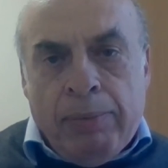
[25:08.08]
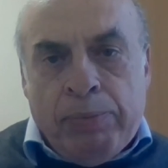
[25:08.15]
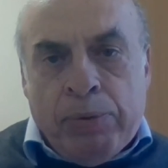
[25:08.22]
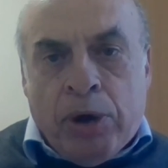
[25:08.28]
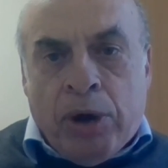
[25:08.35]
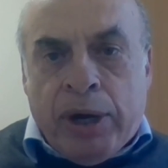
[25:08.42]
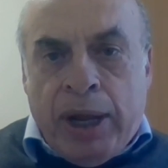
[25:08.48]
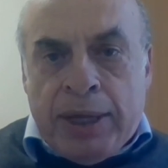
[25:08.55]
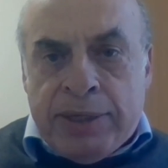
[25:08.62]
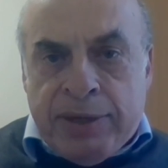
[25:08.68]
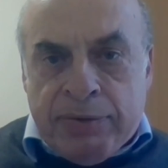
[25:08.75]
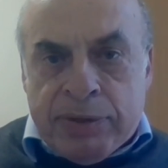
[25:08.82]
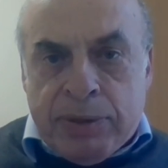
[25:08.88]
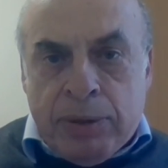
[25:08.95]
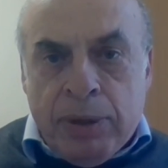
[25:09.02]

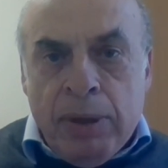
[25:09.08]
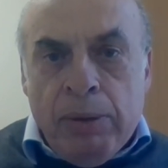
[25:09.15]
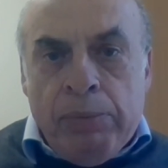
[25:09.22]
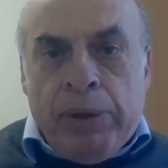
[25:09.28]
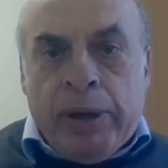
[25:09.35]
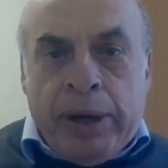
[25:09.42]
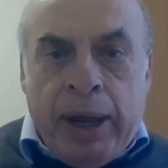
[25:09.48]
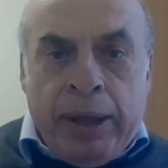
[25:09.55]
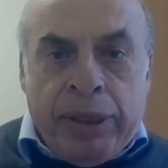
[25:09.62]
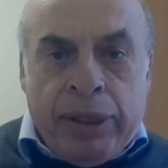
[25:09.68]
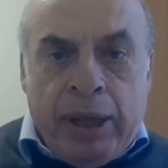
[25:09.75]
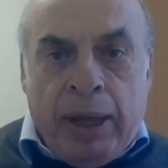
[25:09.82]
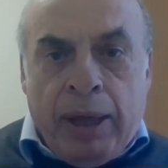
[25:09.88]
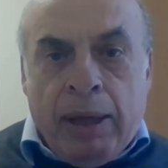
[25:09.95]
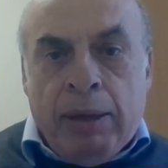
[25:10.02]
progressives will raise
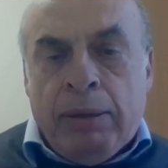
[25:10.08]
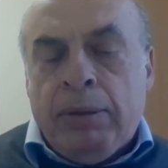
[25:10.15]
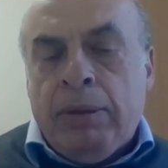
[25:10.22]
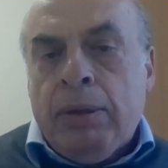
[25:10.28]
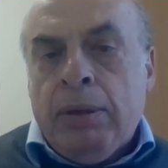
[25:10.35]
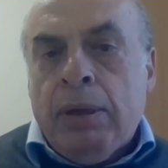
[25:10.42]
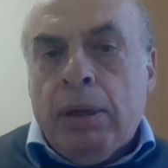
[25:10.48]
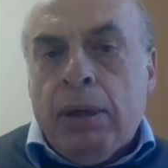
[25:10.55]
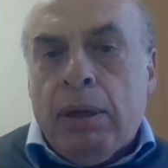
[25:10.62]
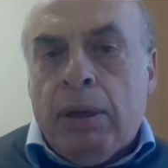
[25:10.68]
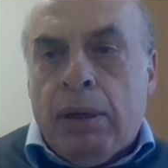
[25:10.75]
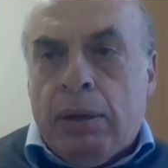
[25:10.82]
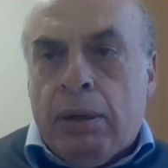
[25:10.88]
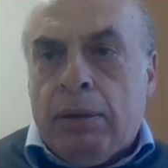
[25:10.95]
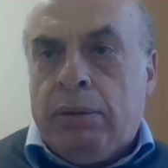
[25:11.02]
their
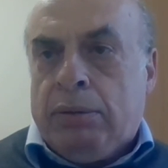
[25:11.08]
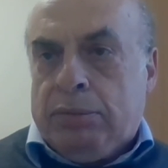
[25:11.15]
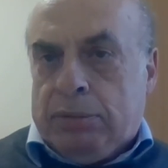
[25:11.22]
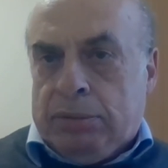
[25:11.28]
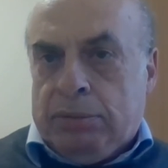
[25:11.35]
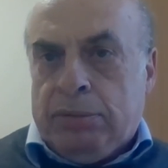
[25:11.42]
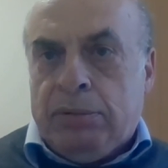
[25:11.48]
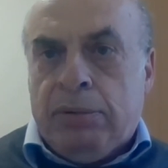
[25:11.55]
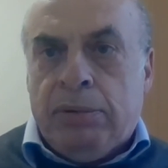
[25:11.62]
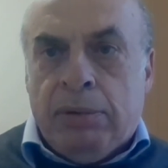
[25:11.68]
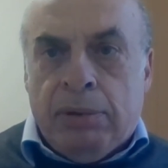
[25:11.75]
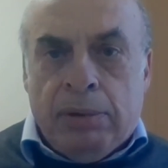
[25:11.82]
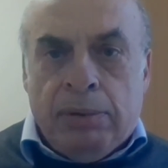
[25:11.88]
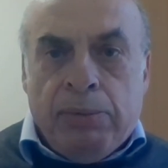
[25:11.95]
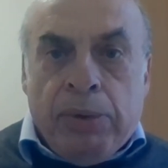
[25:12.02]

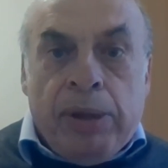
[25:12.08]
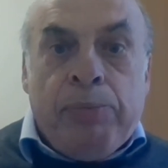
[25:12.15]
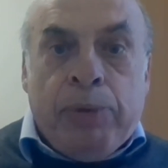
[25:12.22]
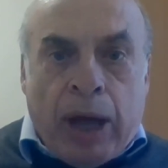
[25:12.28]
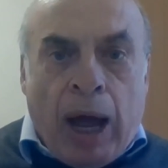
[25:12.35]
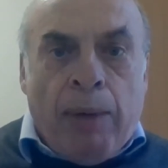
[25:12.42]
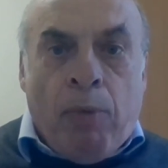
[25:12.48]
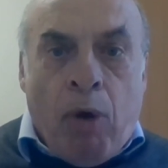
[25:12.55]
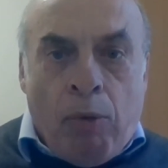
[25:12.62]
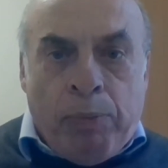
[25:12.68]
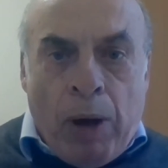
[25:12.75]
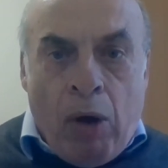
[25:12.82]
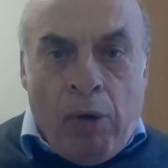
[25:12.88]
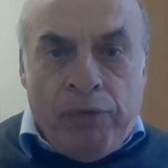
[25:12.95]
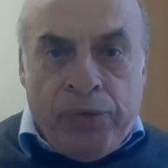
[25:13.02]
will become more
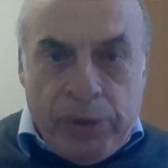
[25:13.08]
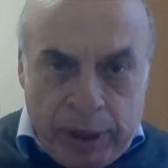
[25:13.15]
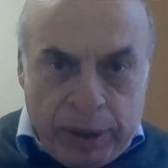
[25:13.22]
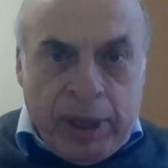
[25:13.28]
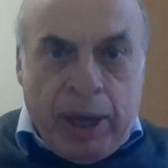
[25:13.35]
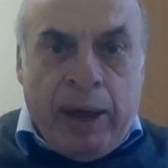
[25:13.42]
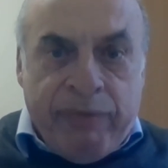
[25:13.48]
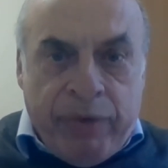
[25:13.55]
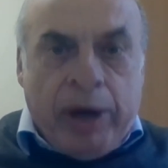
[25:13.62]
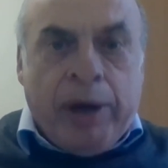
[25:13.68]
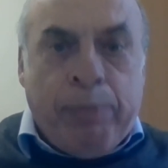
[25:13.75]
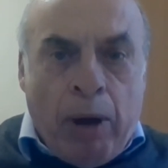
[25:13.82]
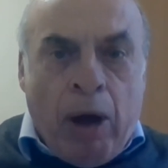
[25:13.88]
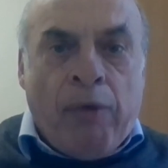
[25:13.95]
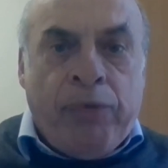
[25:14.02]
powerful, and they are
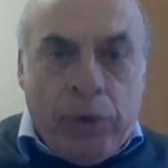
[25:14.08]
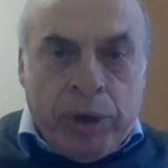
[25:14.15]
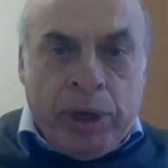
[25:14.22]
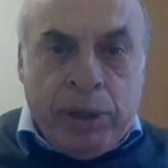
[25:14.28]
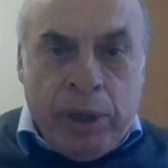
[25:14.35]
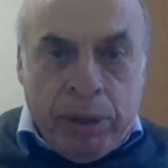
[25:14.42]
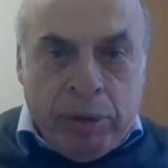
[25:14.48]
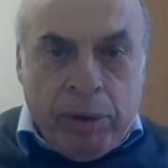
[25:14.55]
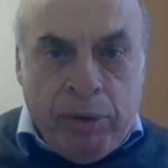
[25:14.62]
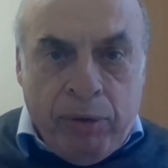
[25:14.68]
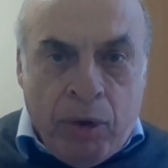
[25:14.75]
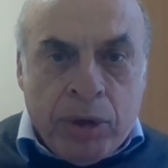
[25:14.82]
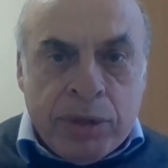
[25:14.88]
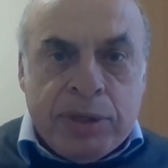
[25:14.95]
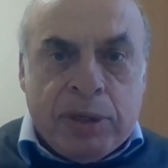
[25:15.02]
very powerful already in the
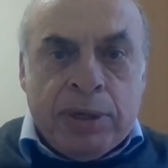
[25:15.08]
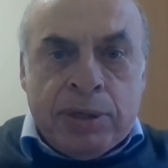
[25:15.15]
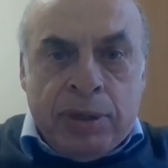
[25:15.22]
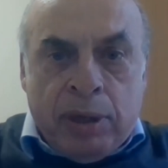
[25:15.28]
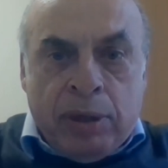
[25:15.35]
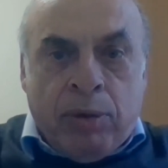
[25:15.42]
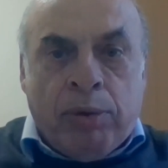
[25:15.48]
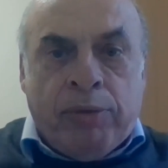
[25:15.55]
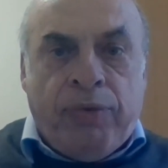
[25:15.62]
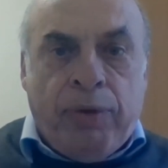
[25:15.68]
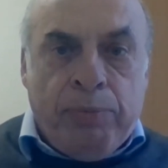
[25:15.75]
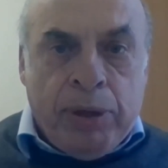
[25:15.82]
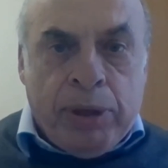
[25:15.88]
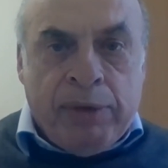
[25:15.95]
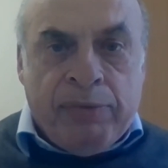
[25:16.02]
universities. And God
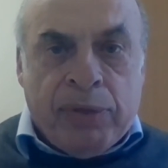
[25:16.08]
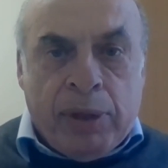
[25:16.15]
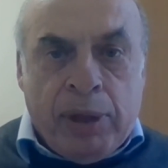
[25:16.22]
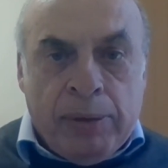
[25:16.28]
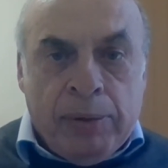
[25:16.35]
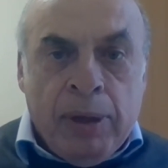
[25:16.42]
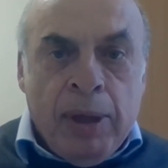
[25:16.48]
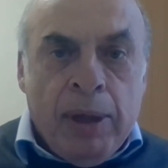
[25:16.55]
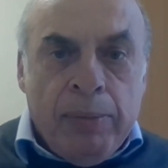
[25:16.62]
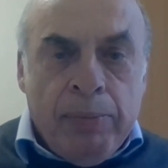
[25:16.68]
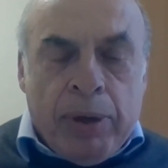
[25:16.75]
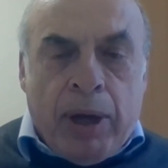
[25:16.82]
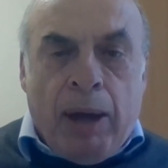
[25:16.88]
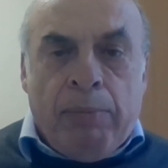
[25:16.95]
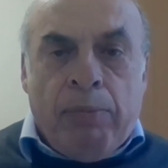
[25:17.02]
forbid if they'll
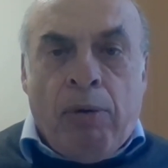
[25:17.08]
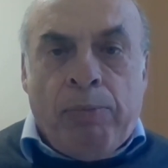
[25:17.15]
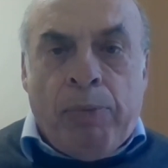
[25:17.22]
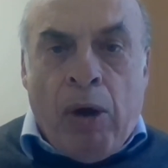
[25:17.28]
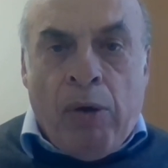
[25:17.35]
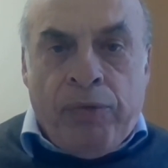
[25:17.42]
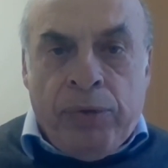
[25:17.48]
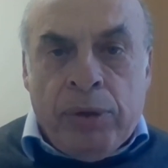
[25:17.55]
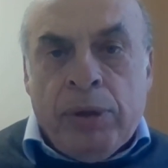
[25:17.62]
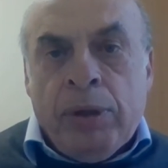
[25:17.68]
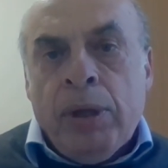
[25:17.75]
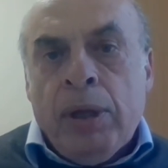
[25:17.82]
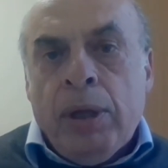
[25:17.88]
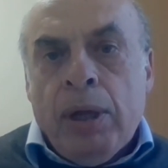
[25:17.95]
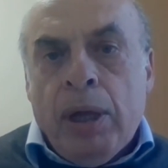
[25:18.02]
become more powerful
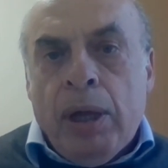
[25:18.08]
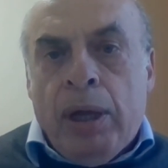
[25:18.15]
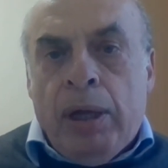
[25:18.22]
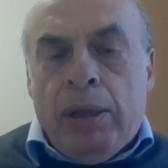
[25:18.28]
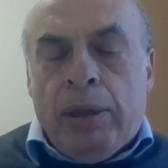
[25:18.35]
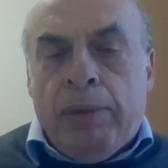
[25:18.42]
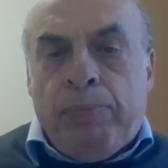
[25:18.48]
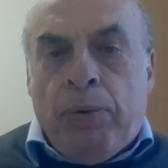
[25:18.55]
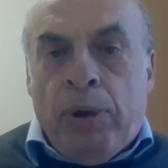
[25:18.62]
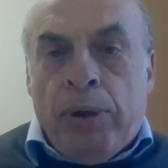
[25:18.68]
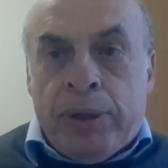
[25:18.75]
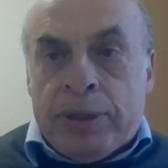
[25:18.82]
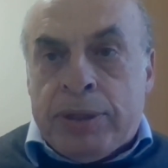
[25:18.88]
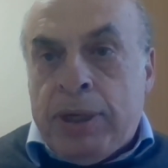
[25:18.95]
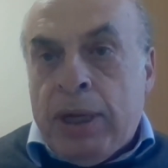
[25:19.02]
in the
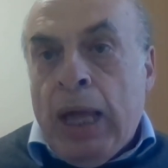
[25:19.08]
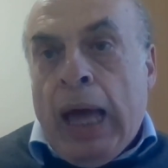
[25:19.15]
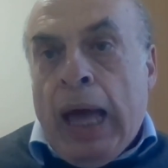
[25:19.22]
politics.